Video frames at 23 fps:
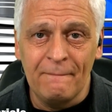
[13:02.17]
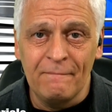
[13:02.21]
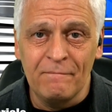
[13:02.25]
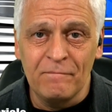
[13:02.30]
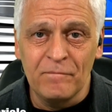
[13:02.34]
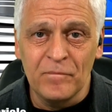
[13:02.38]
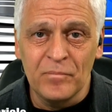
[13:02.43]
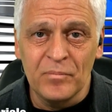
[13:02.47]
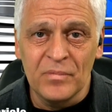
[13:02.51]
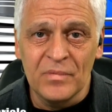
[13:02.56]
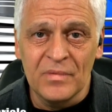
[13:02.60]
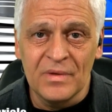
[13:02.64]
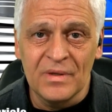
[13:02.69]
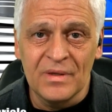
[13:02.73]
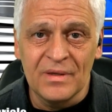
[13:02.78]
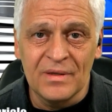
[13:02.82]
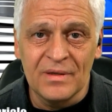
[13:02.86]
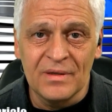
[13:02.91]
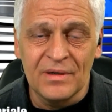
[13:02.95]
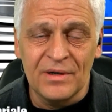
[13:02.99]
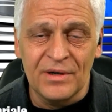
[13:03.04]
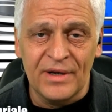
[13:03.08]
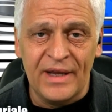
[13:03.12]
her
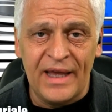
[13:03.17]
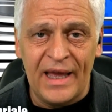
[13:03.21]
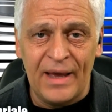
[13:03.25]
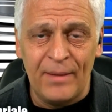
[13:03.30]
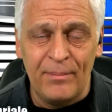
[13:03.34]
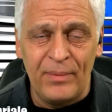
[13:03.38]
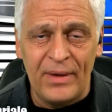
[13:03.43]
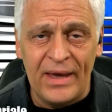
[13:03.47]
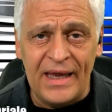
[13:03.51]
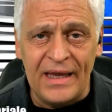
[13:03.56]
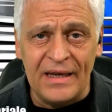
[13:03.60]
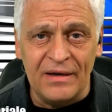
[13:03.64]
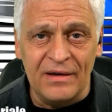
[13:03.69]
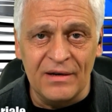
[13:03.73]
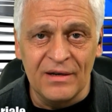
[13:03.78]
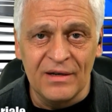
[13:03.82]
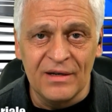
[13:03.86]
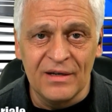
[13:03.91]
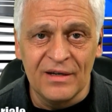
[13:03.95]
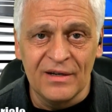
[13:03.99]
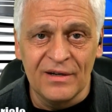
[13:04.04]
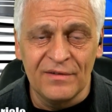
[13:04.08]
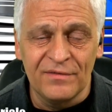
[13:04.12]
campaign for
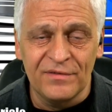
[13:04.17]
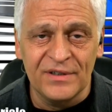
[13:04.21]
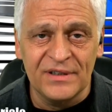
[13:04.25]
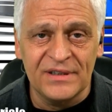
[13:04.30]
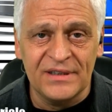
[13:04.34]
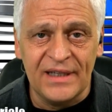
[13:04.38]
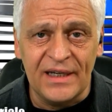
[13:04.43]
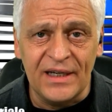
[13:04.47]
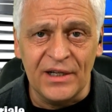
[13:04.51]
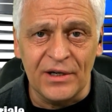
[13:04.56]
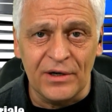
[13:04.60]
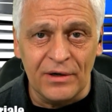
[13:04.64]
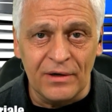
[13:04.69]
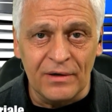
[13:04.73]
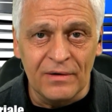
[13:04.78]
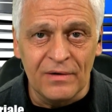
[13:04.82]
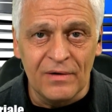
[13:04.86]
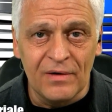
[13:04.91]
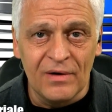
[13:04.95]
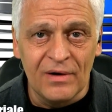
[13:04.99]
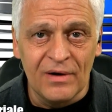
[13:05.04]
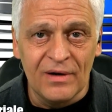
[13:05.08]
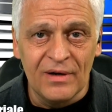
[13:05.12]
senator of
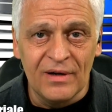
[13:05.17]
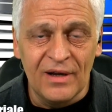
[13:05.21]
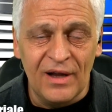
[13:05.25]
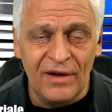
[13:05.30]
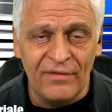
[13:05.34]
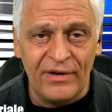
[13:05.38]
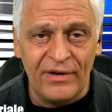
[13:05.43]
Arizona.